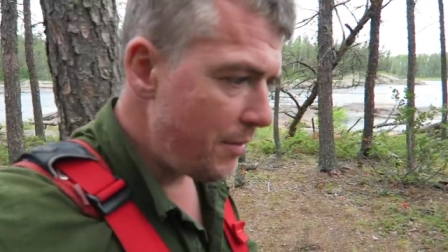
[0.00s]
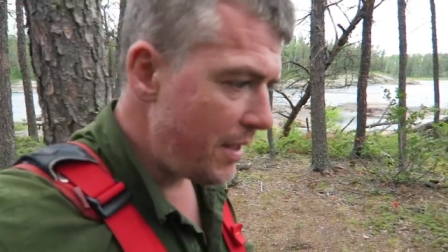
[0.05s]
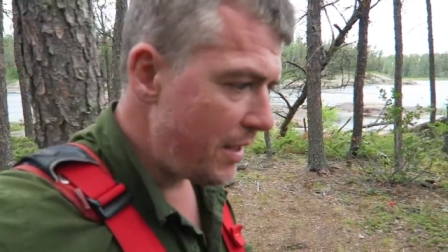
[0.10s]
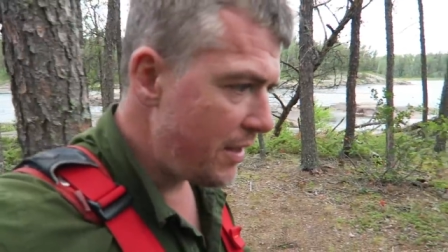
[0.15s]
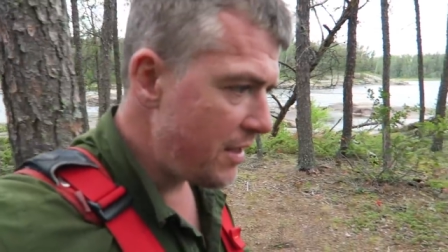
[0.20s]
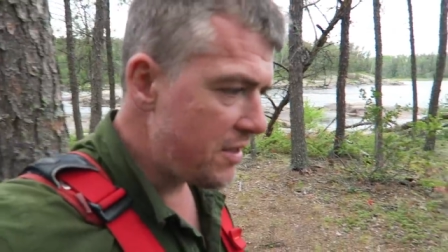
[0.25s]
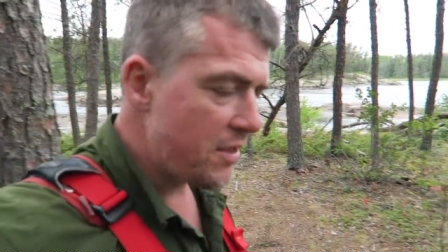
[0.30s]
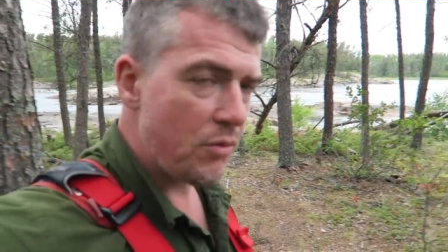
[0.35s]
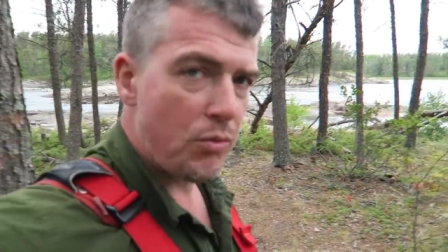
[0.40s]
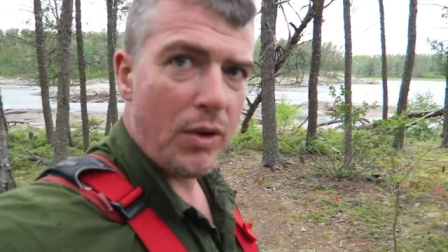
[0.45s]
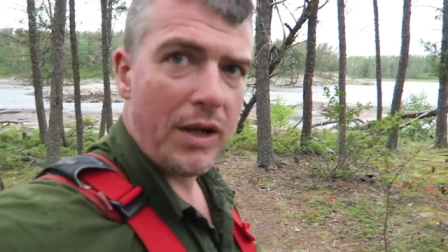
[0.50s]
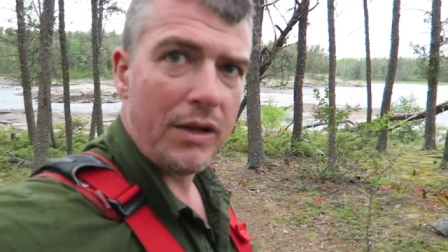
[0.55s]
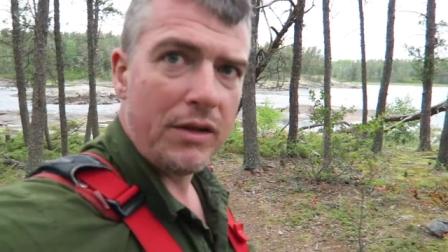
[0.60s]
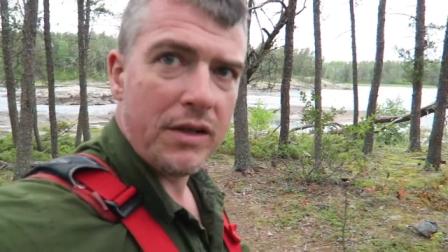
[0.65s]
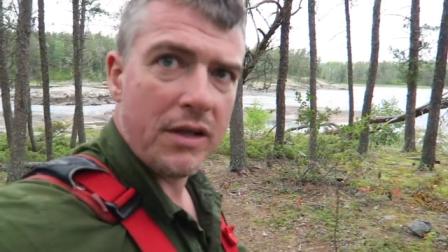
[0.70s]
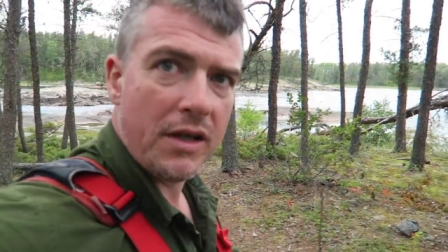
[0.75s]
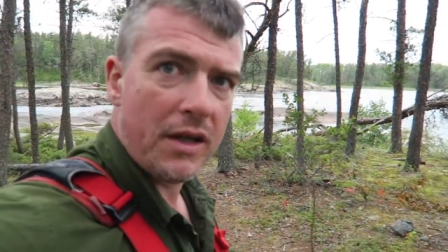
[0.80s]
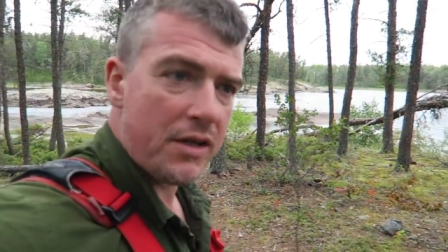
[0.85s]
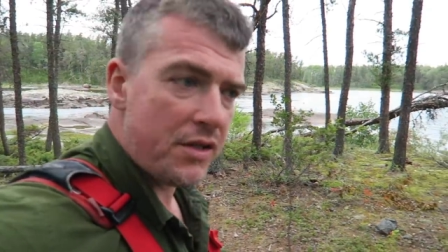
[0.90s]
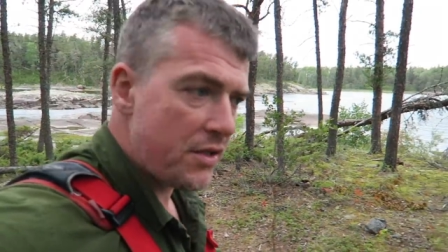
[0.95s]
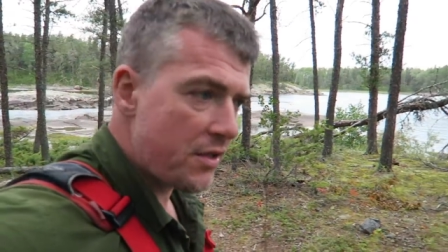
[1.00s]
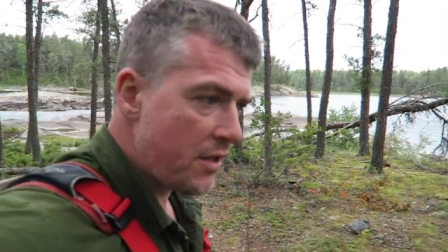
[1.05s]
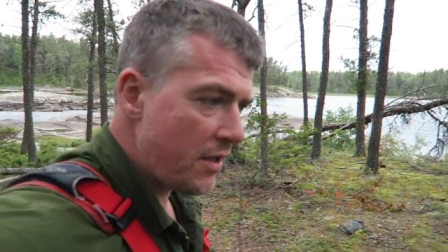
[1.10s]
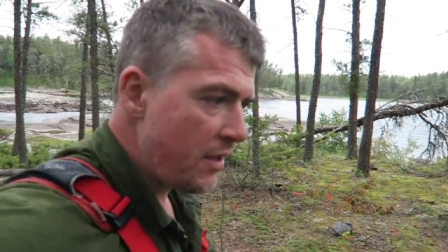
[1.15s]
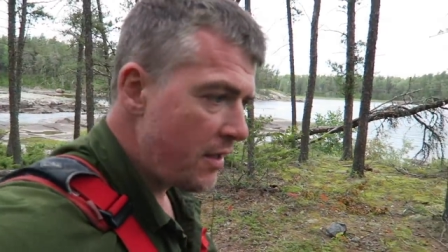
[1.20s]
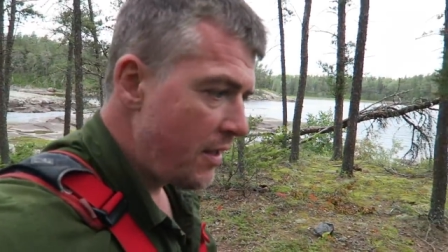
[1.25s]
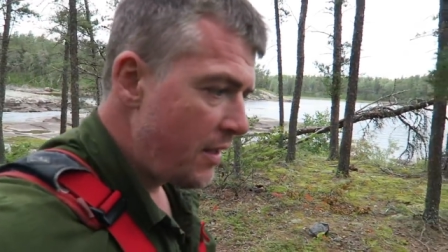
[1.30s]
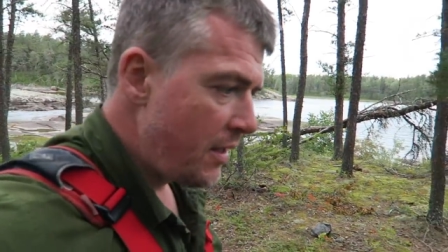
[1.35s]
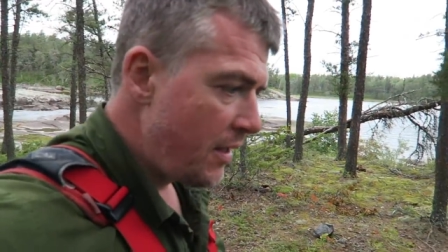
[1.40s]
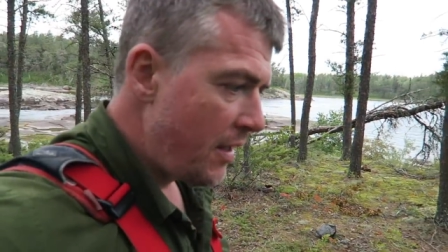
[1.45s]
I mean, it's a wilderness,
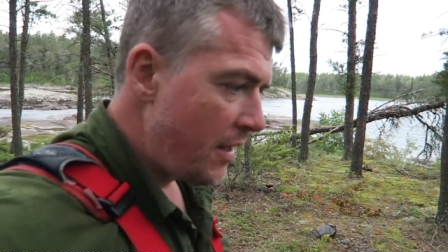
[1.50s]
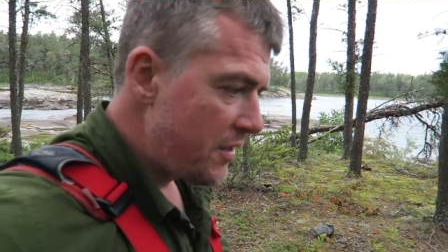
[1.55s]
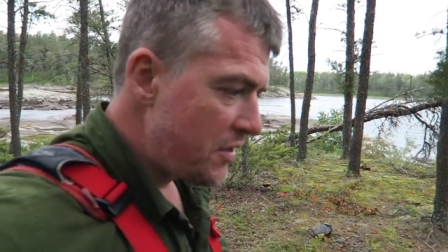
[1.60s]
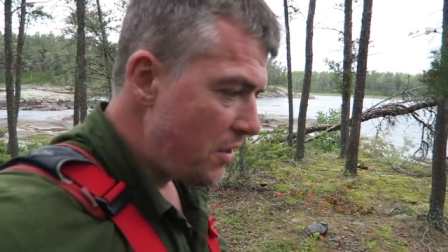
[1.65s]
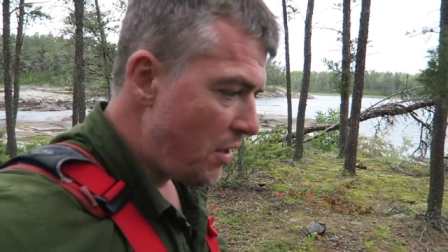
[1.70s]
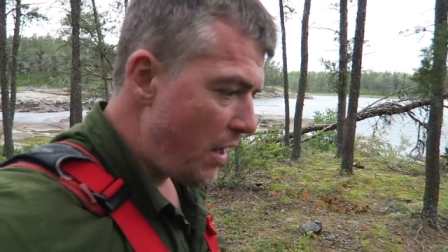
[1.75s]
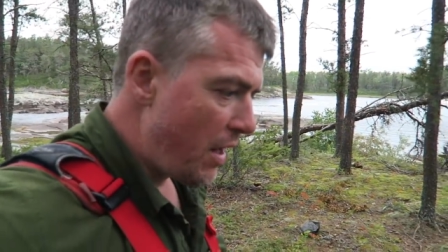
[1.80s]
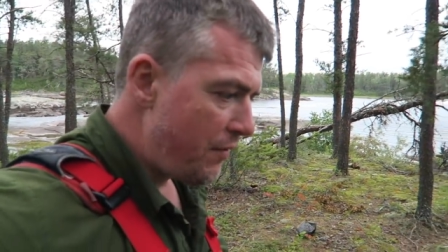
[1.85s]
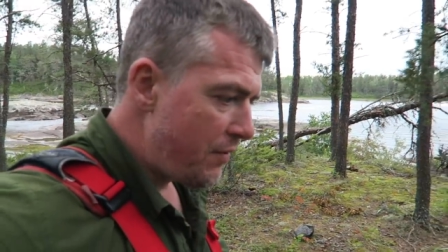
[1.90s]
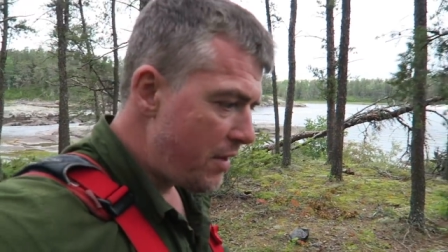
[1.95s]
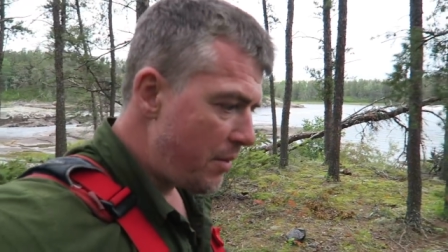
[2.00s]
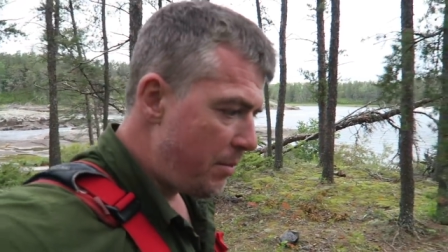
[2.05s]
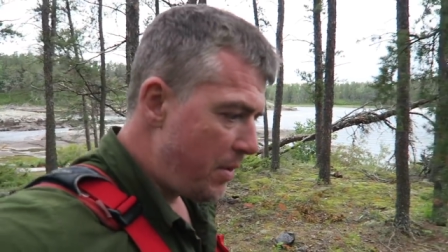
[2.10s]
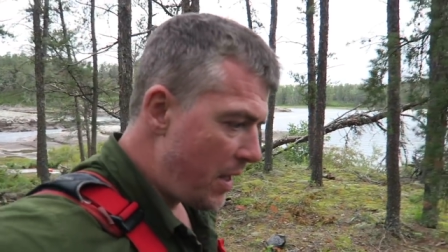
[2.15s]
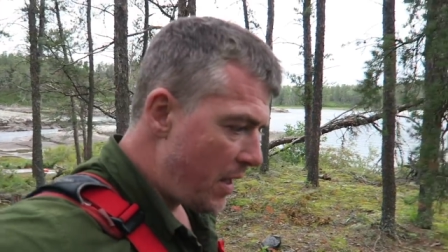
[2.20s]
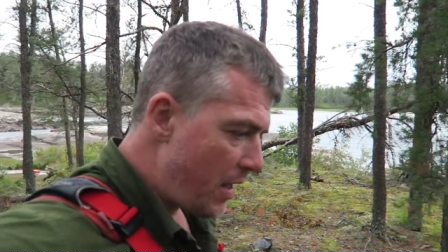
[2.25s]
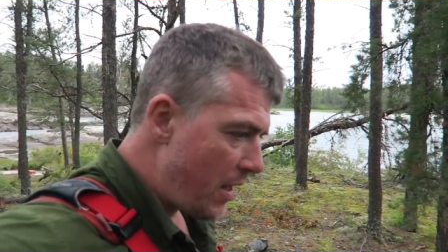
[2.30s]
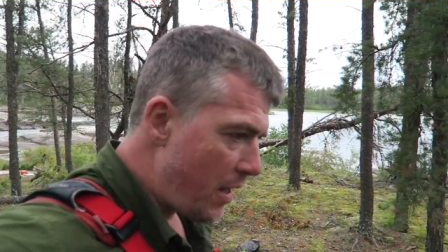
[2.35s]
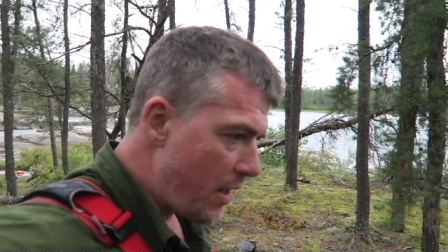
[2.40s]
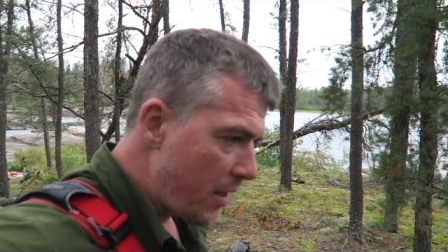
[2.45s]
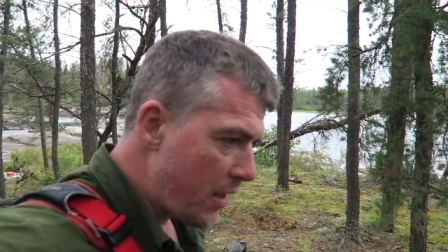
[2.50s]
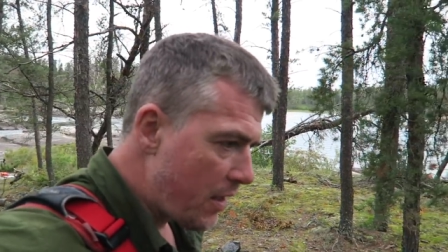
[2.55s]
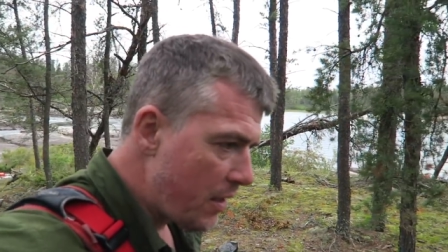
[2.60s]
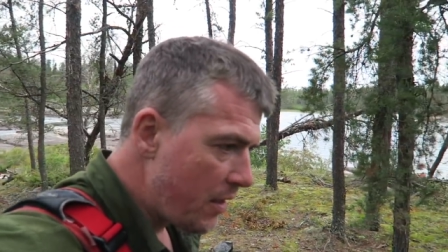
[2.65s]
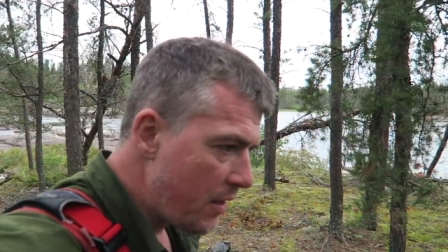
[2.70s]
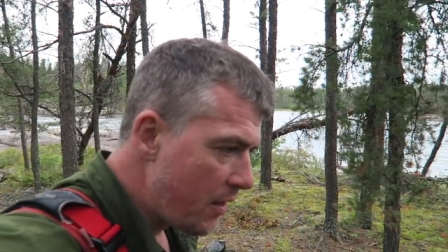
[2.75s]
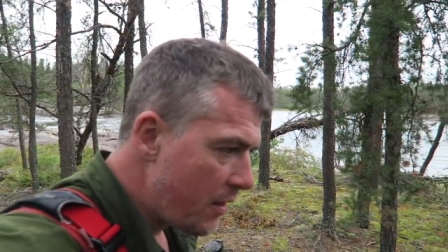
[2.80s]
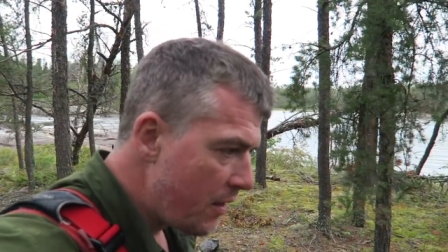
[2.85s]
it's not even a park,